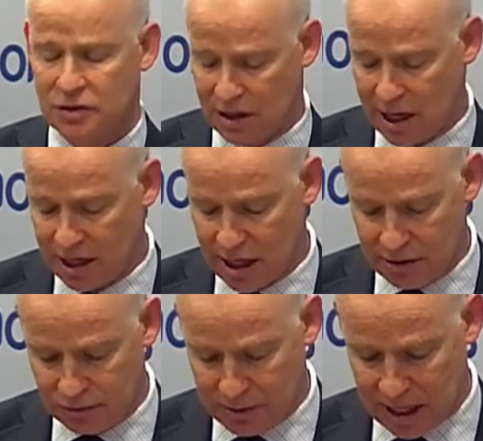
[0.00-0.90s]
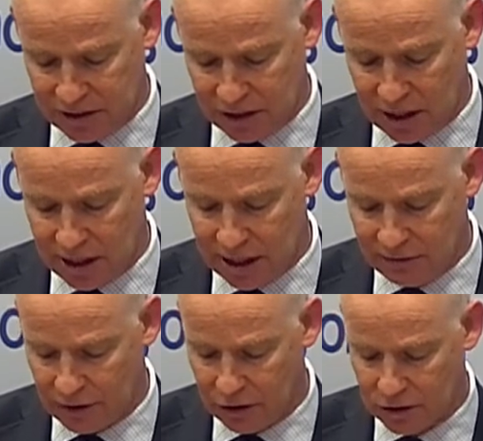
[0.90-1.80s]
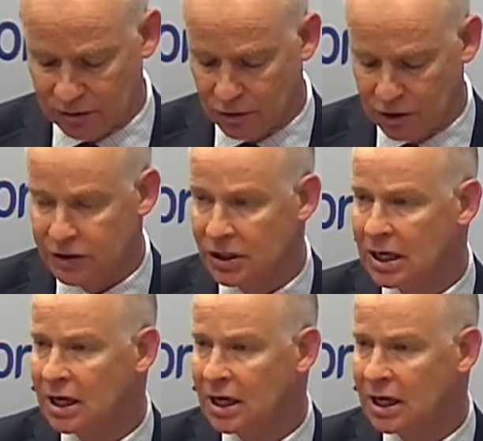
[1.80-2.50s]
So that, again, remains a key focus for us.